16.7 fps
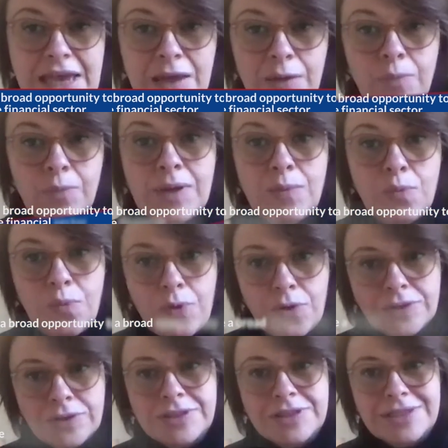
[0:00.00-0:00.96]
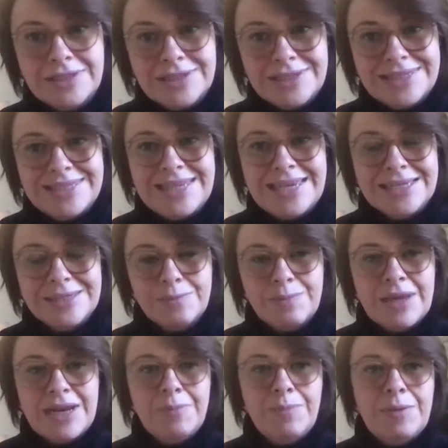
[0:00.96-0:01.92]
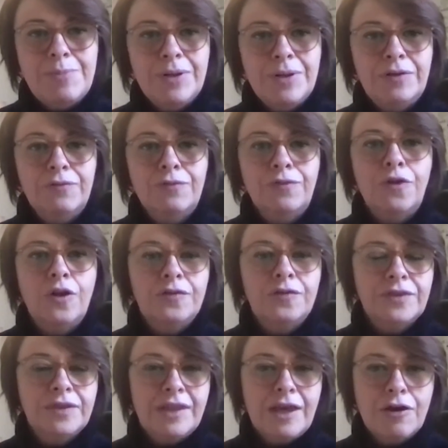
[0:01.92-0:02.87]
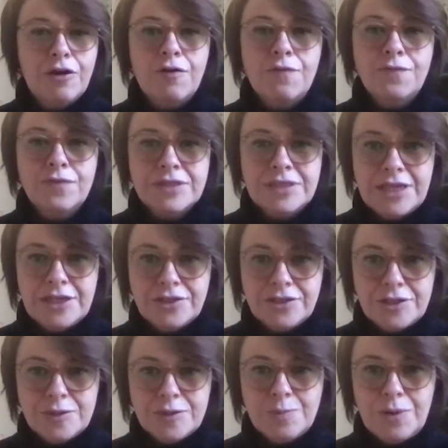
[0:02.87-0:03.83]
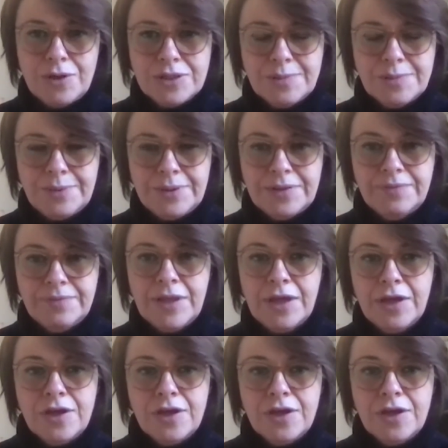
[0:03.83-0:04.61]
And we want to see as many people involved in that conversation as possible.